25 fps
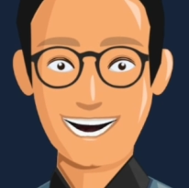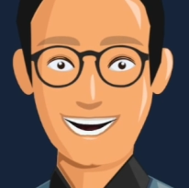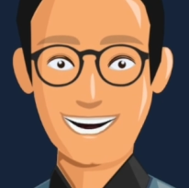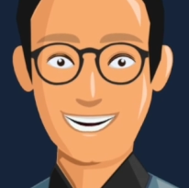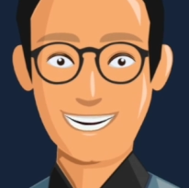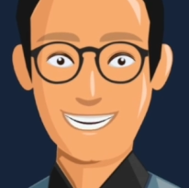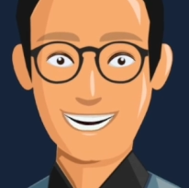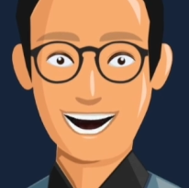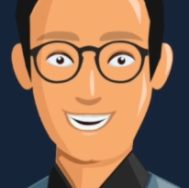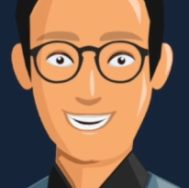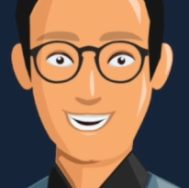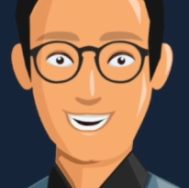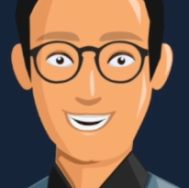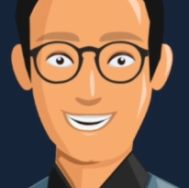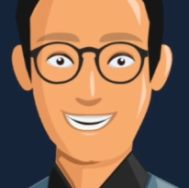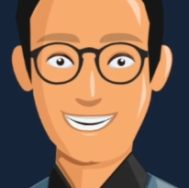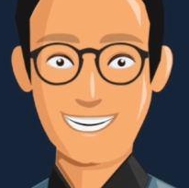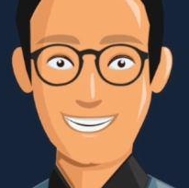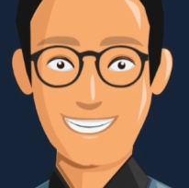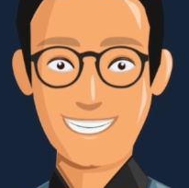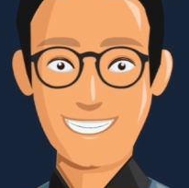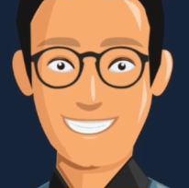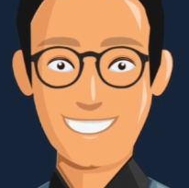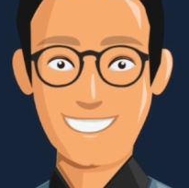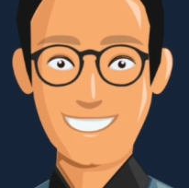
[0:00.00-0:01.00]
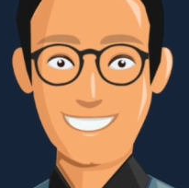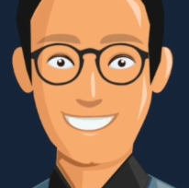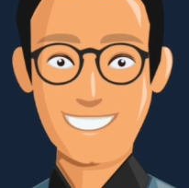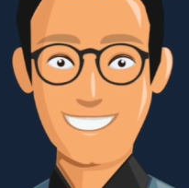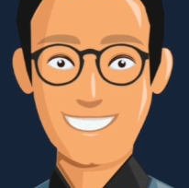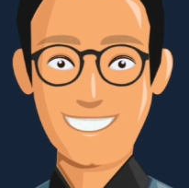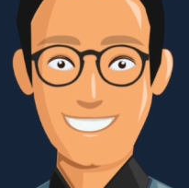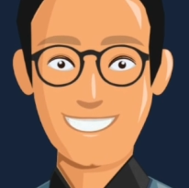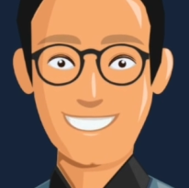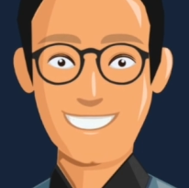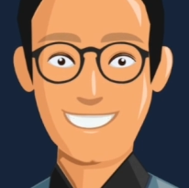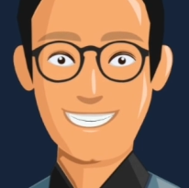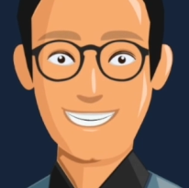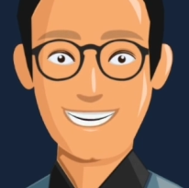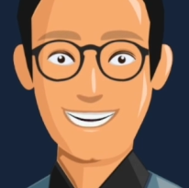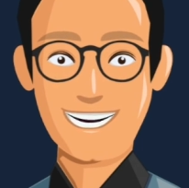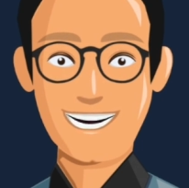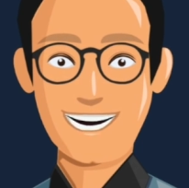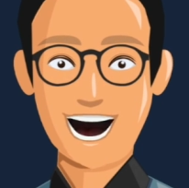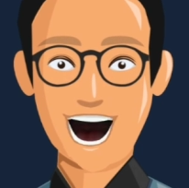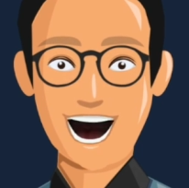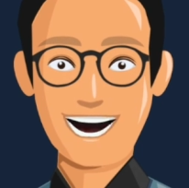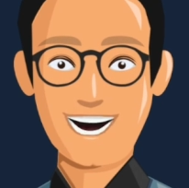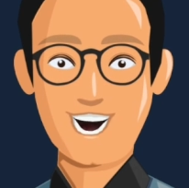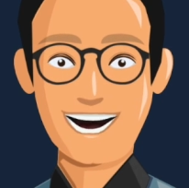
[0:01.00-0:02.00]
Step 4.
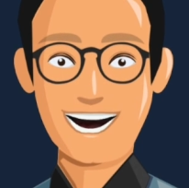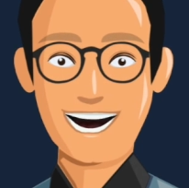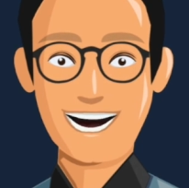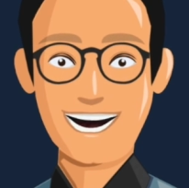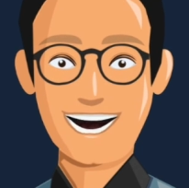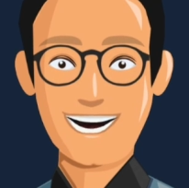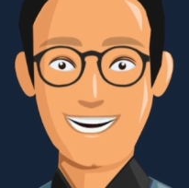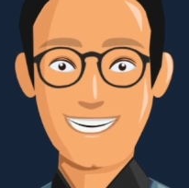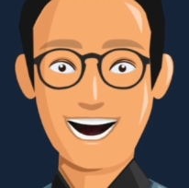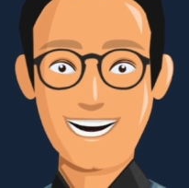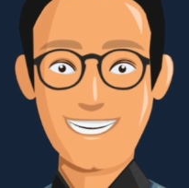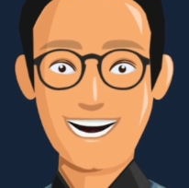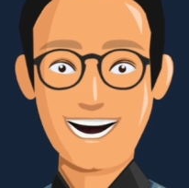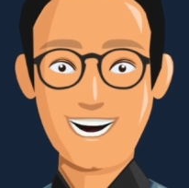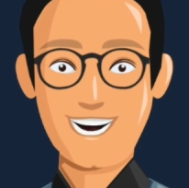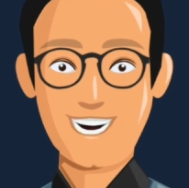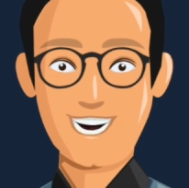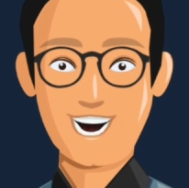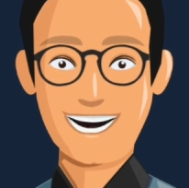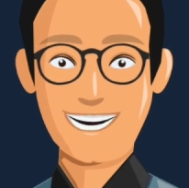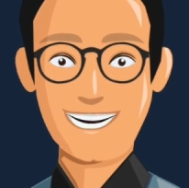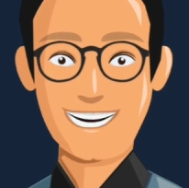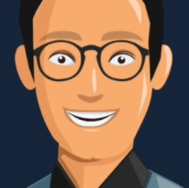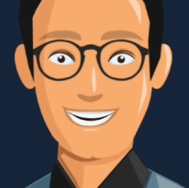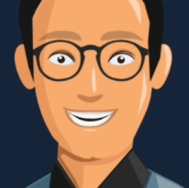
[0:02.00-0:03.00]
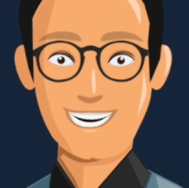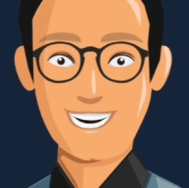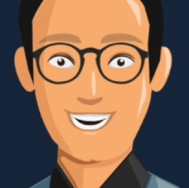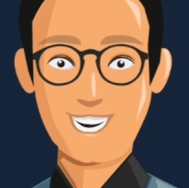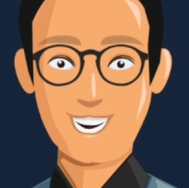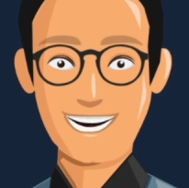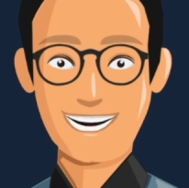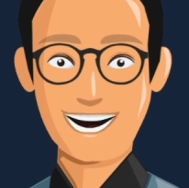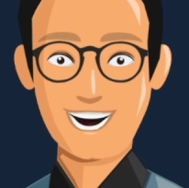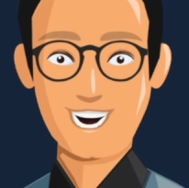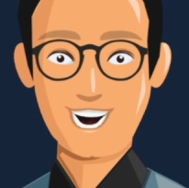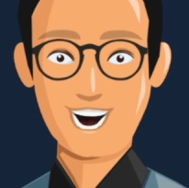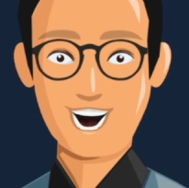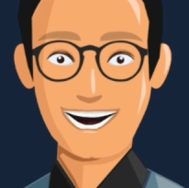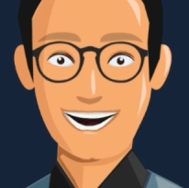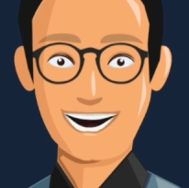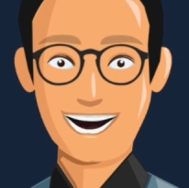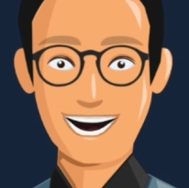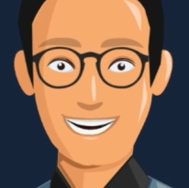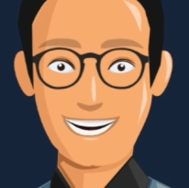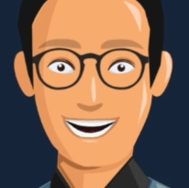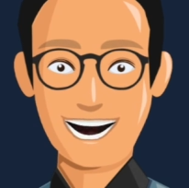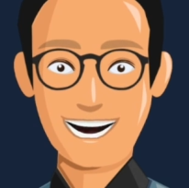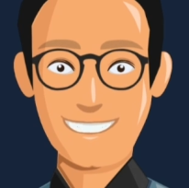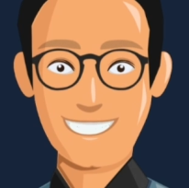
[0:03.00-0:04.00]
Content repurposing and automation
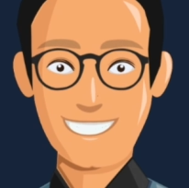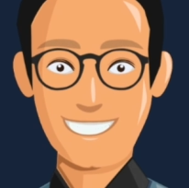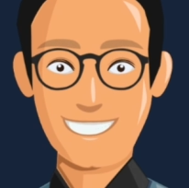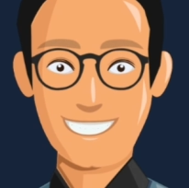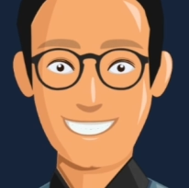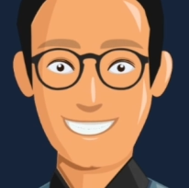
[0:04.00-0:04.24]
setup.